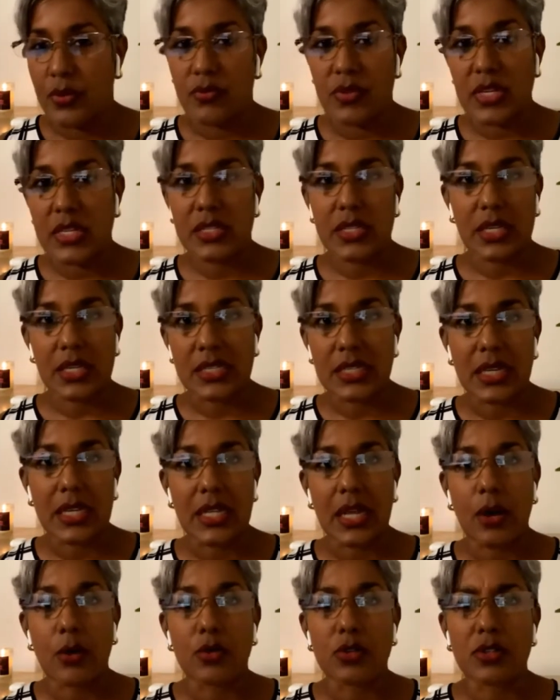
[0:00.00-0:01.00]
50,
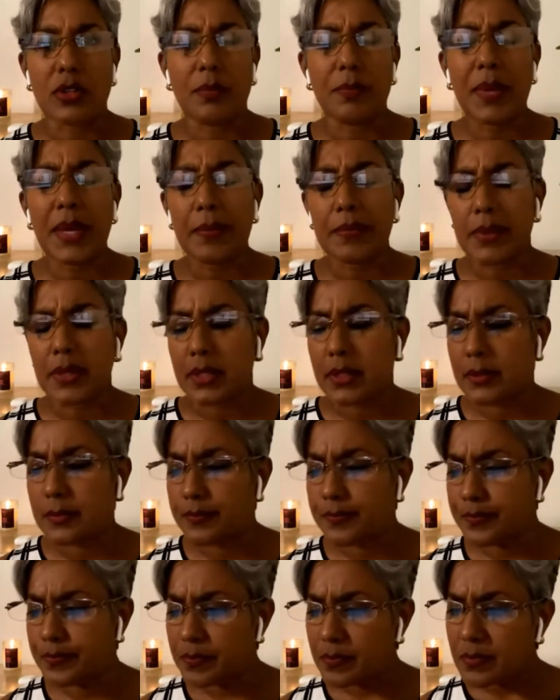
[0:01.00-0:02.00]
60,000
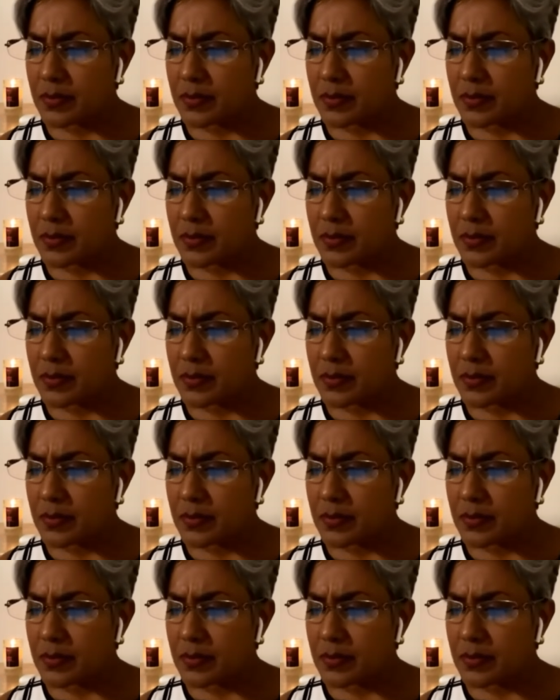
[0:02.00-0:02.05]
people.